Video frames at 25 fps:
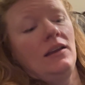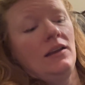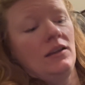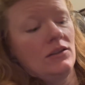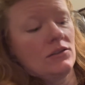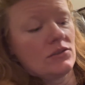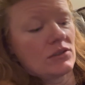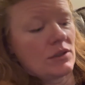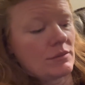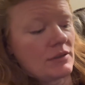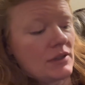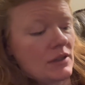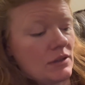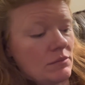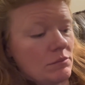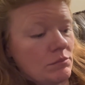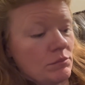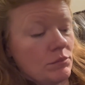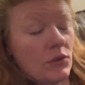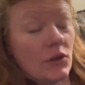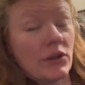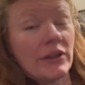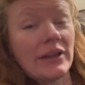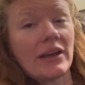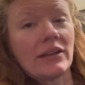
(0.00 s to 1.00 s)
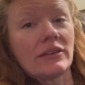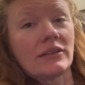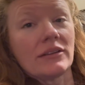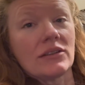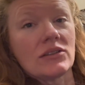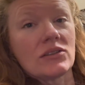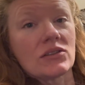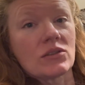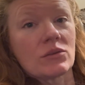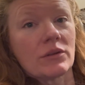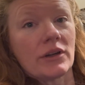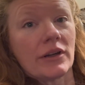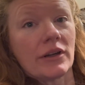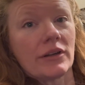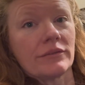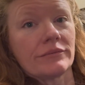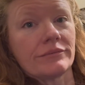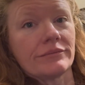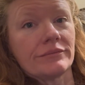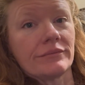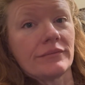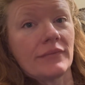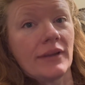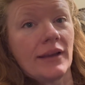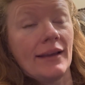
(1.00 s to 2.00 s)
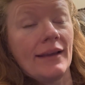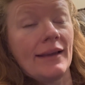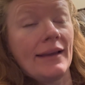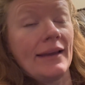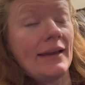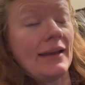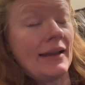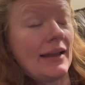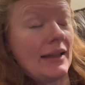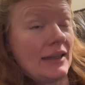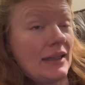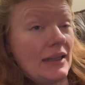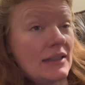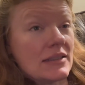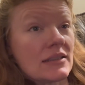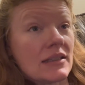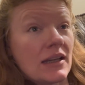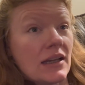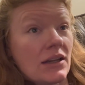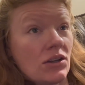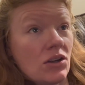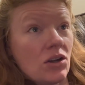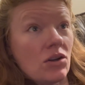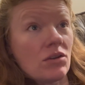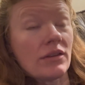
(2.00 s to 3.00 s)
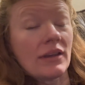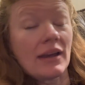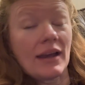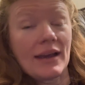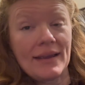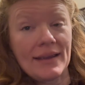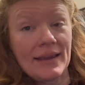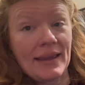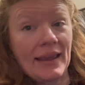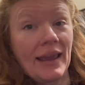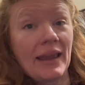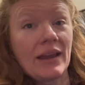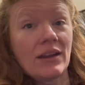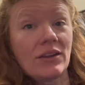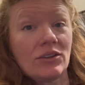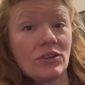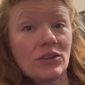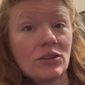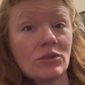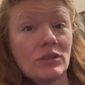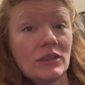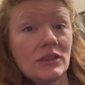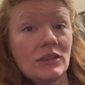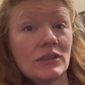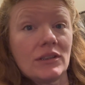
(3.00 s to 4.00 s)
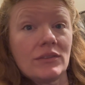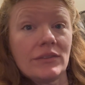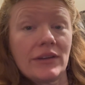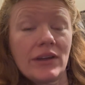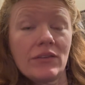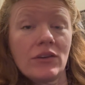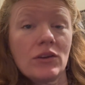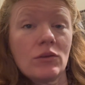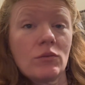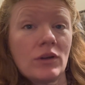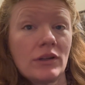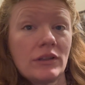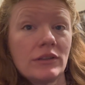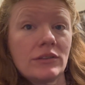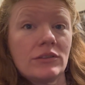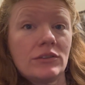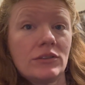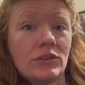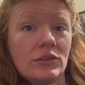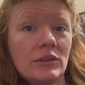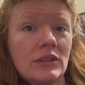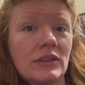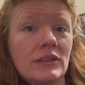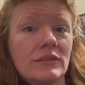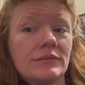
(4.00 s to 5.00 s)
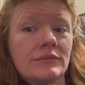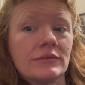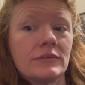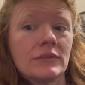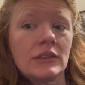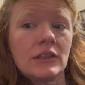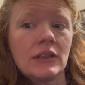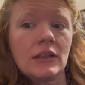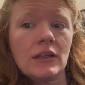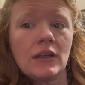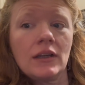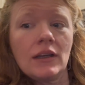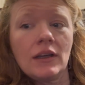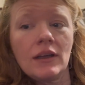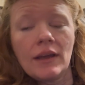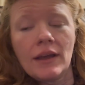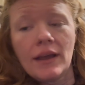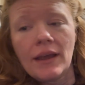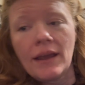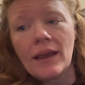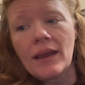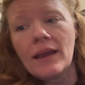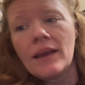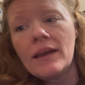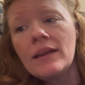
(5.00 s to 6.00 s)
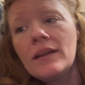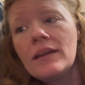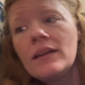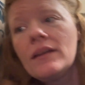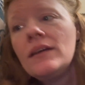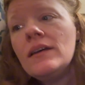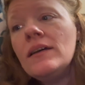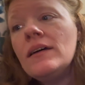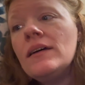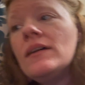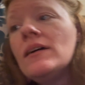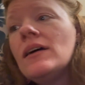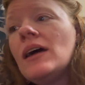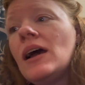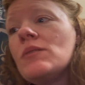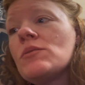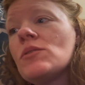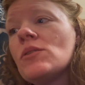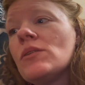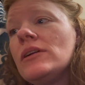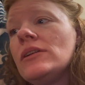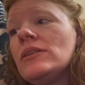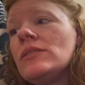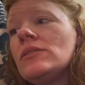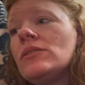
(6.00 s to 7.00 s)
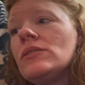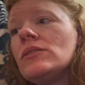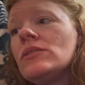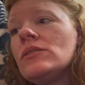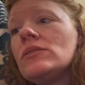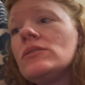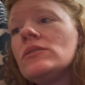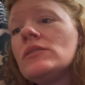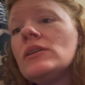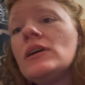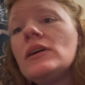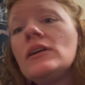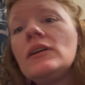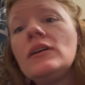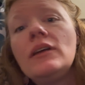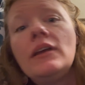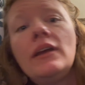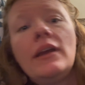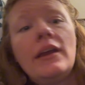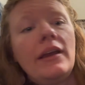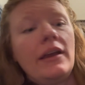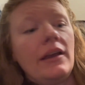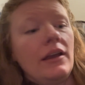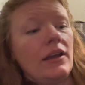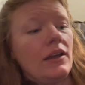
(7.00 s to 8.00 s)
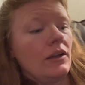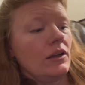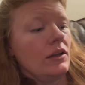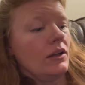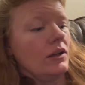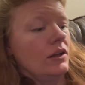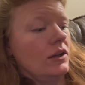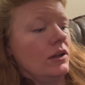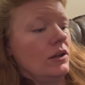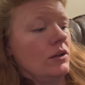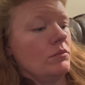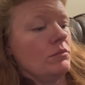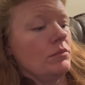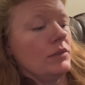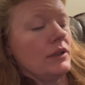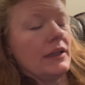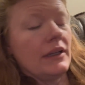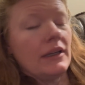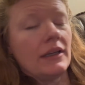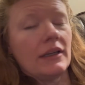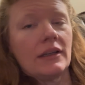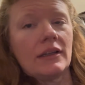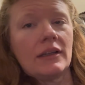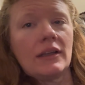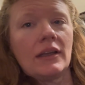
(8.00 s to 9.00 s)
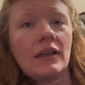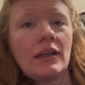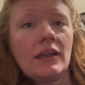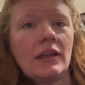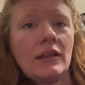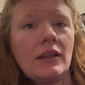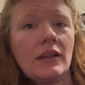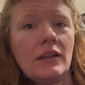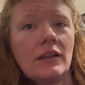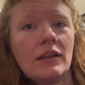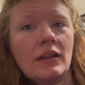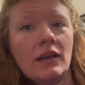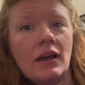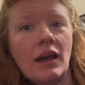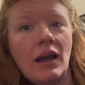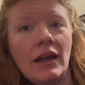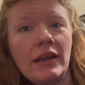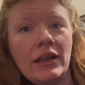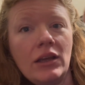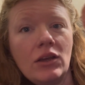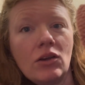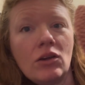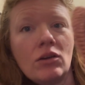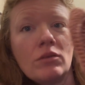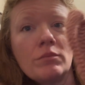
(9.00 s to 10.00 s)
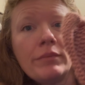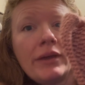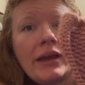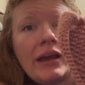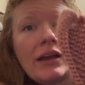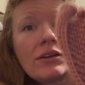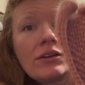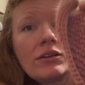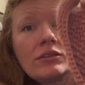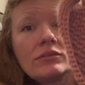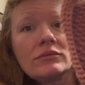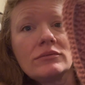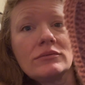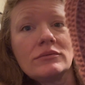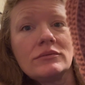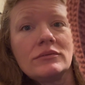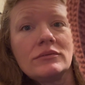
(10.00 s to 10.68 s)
So I'm going to pull out this square. At least I know that I can do it if I ever want to do it. And I'm going to do a blanket in a honeycomb pattern,